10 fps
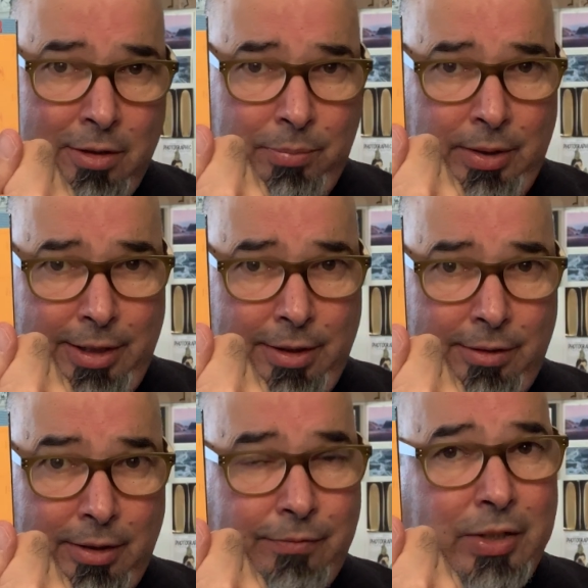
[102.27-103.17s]
Played
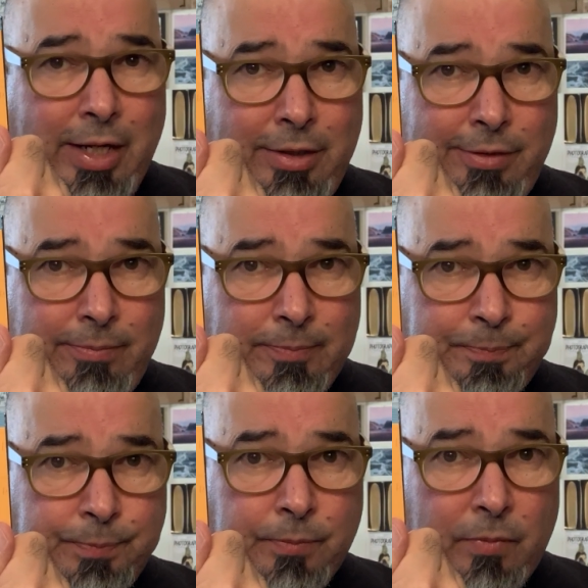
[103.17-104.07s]
left-handed,
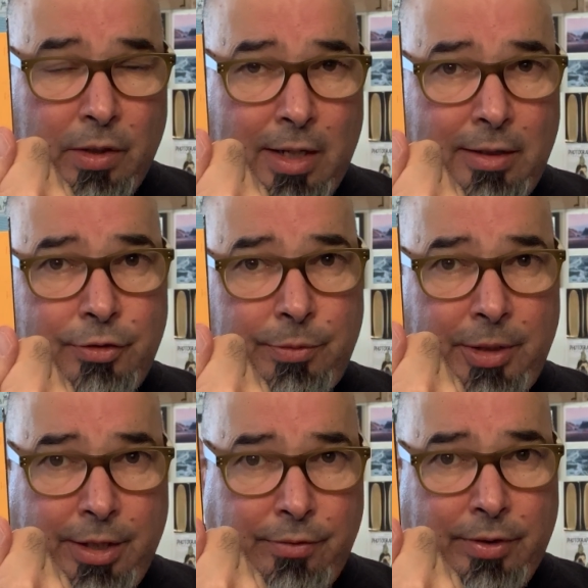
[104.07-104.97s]
a la
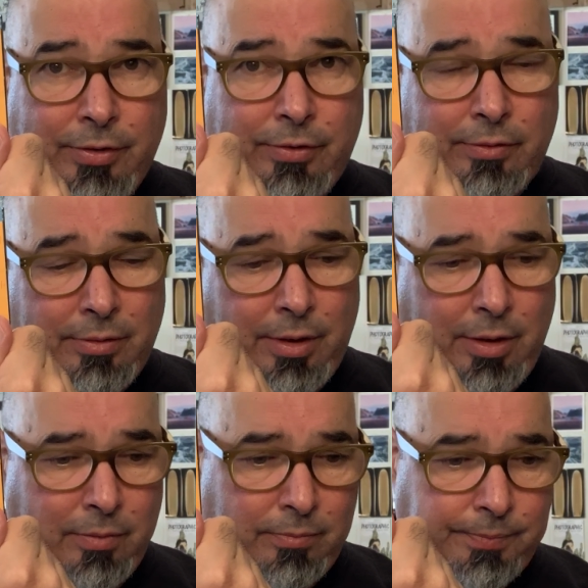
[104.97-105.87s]
Jimi Hendrix.
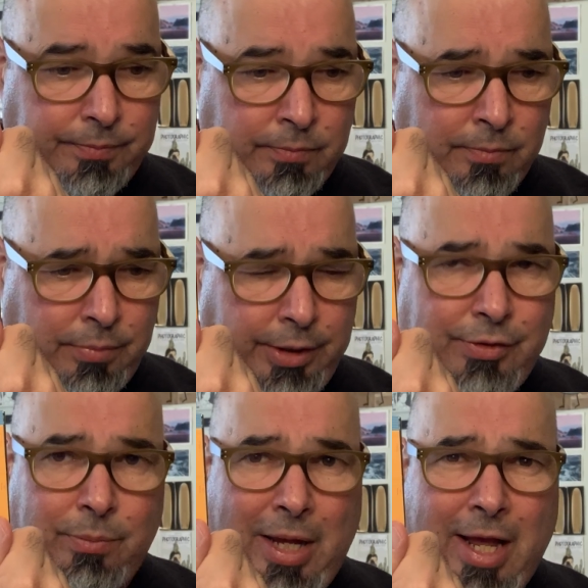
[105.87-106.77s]
Played
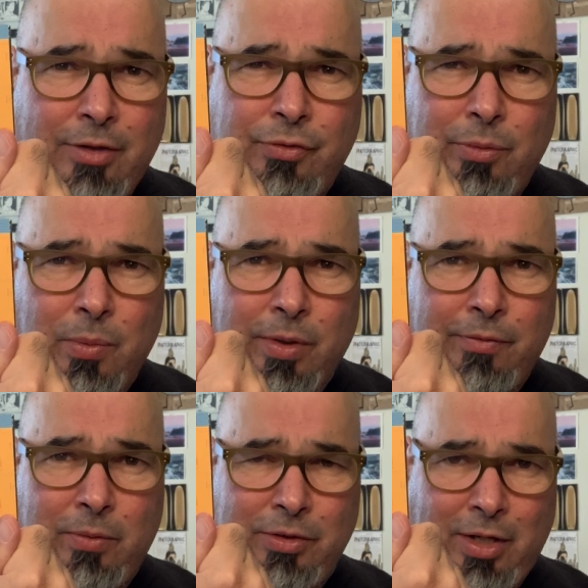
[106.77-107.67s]
some Hagstrom or
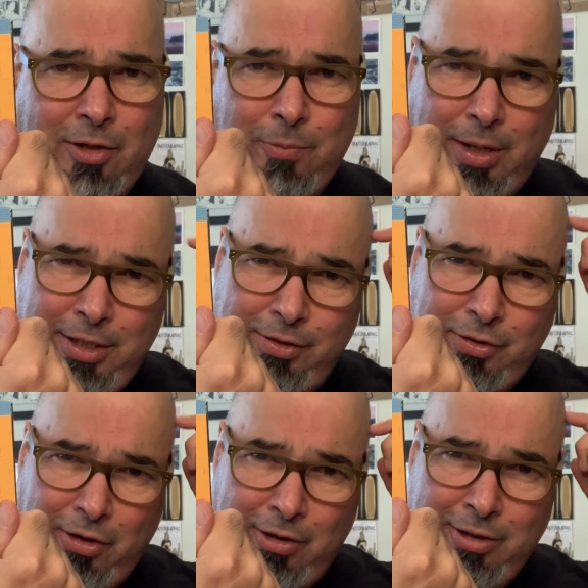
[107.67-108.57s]
whatever it was, hollow body
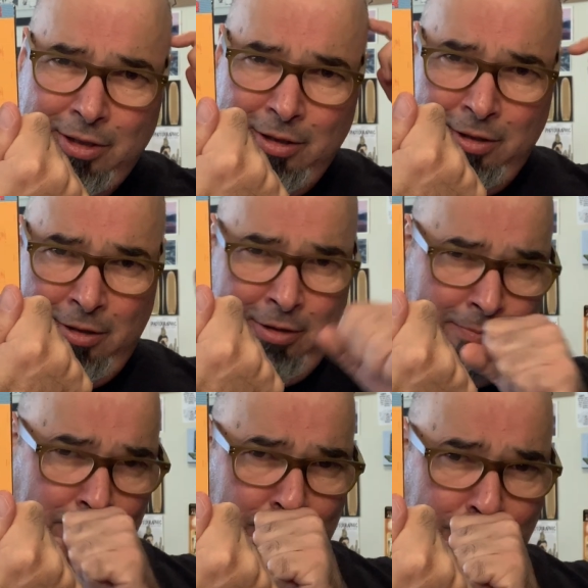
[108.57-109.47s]
guitar.
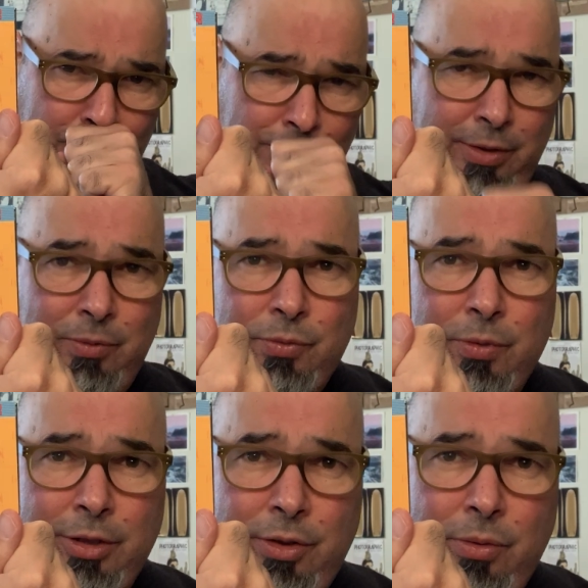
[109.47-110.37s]
Excuse me, it was
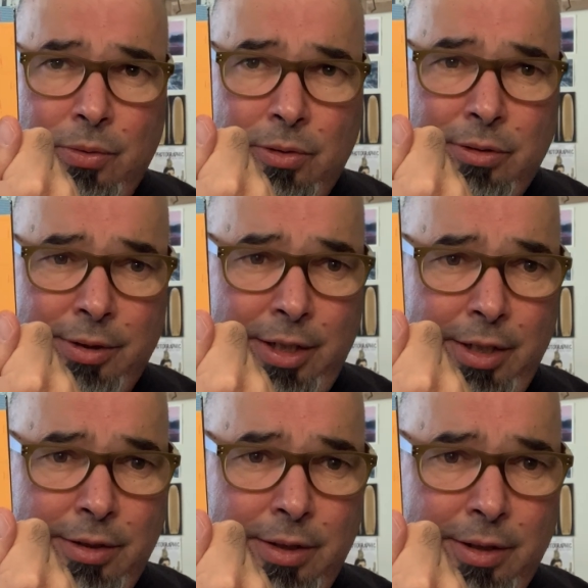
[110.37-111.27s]
really cool.
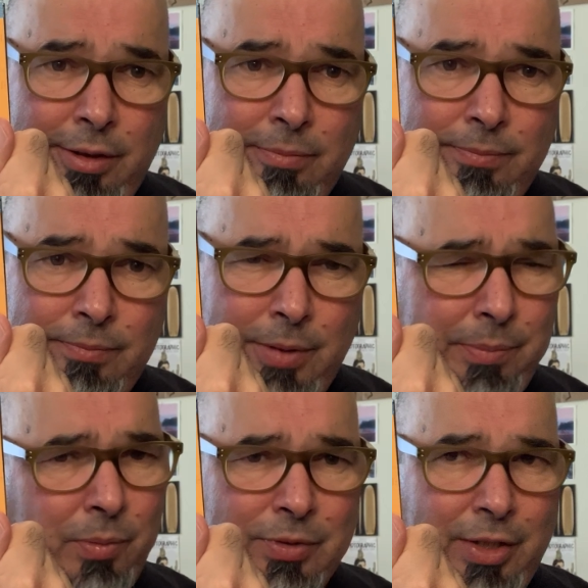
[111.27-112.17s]
And
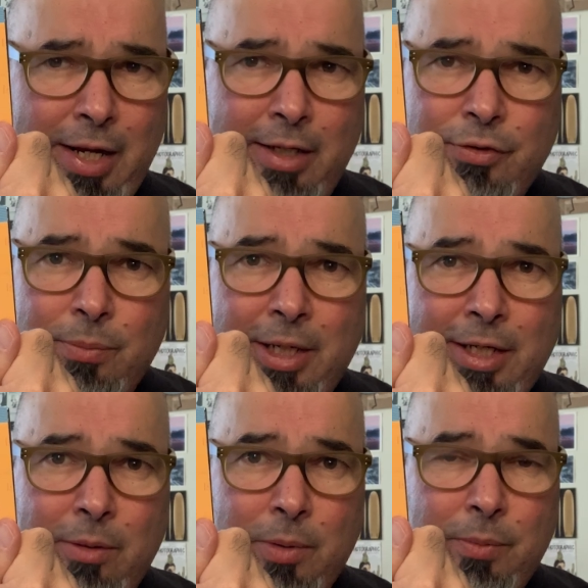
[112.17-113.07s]
maybe it wasn't a Hagstrom. I
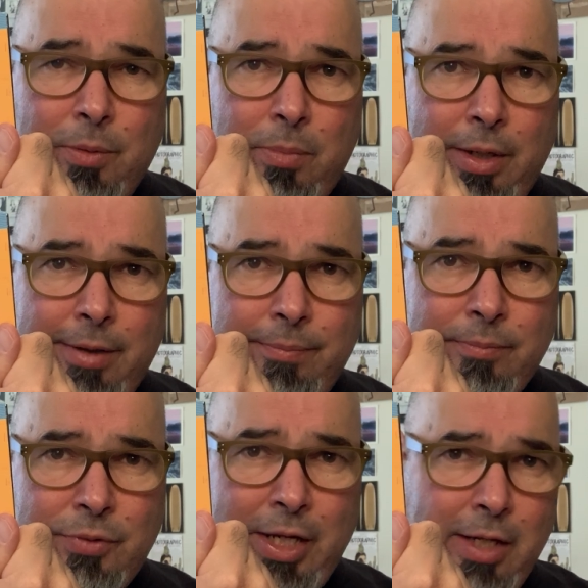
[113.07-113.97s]
can't remember the brand.
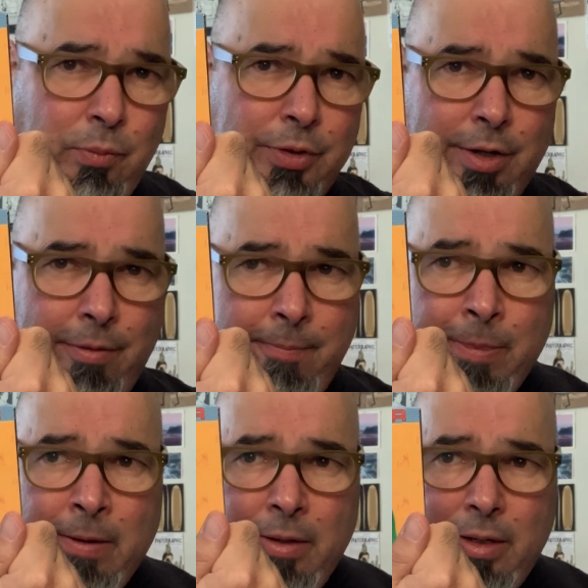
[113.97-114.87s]
Ted would know.
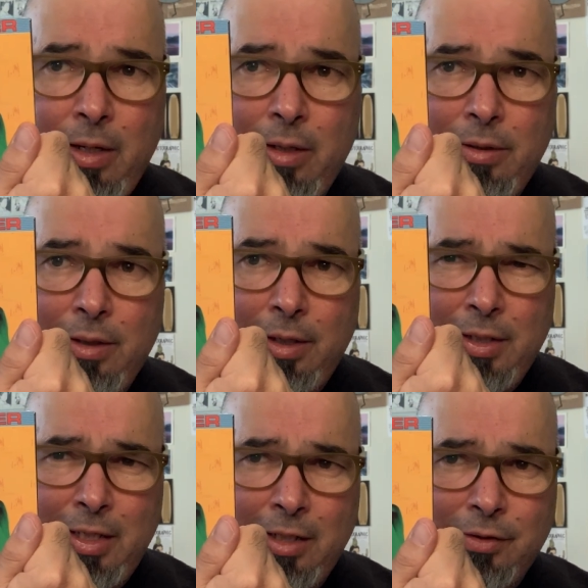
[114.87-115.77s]
And I
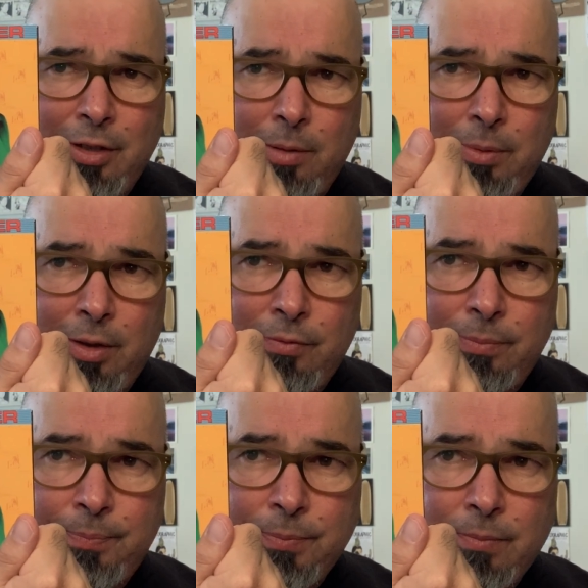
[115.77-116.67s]
think he has a couple of them.